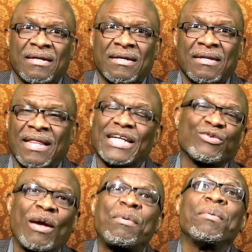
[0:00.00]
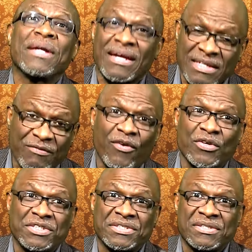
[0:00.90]
And that is why people get
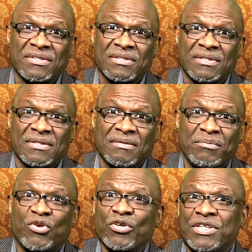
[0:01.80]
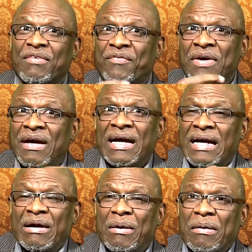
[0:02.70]
divorced. Because
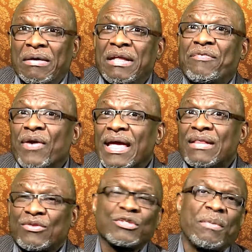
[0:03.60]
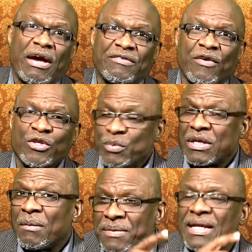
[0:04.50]
they forget those marriage vows. We
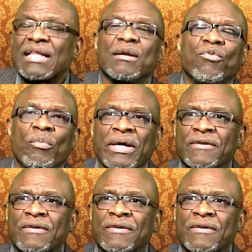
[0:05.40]
come to that in a moment.